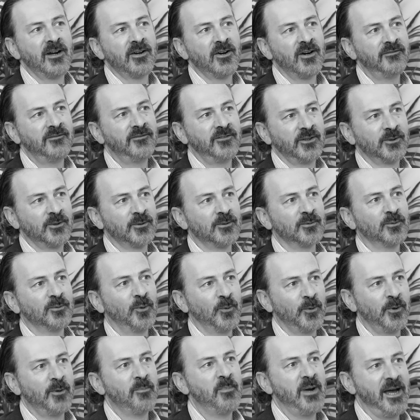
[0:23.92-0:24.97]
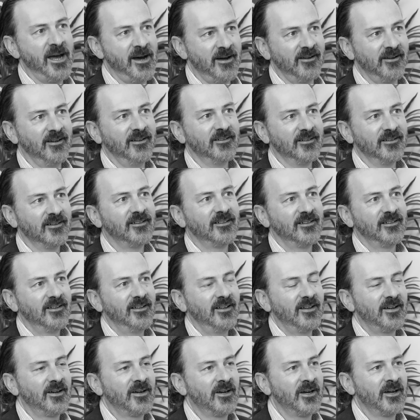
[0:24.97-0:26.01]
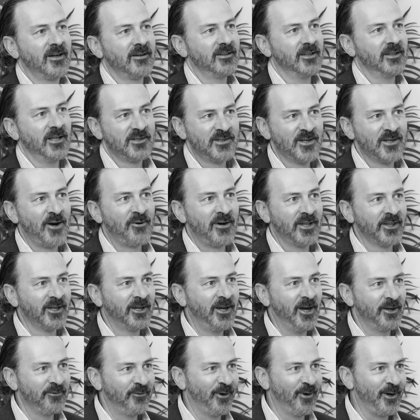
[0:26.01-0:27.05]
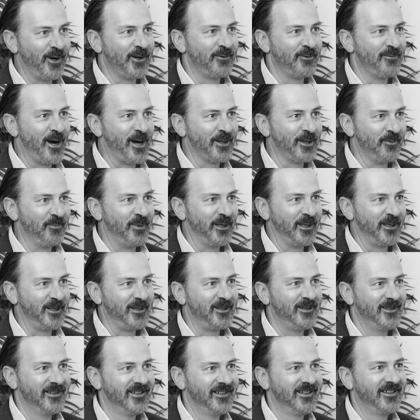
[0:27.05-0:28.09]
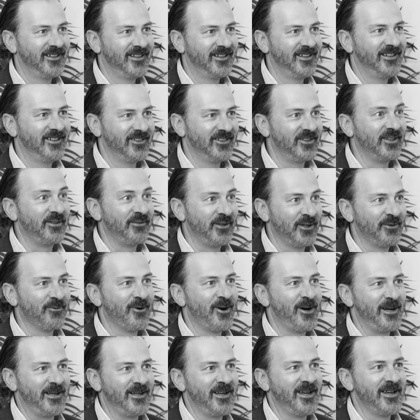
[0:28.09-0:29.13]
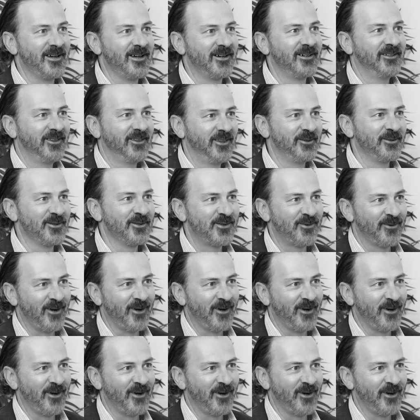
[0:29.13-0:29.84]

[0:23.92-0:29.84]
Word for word: Greg, I feel good about it. Uh, there's no other country I'd rather be living right now than